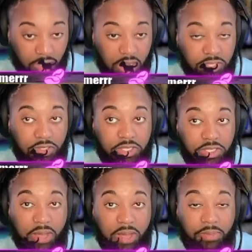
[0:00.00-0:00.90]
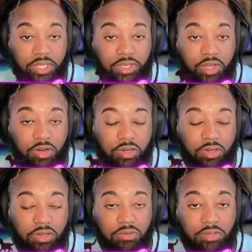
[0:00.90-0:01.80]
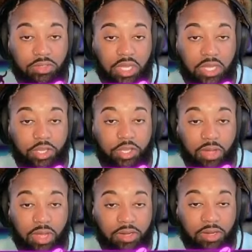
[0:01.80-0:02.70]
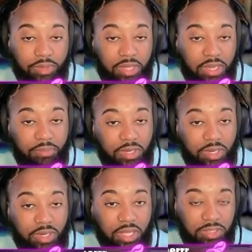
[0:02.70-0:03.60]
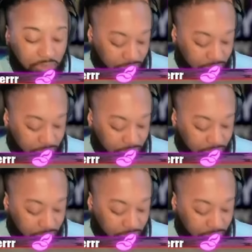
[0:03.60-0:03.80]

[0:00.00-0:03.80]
As you can see, I'm building in the dark because I didn't put any lights in.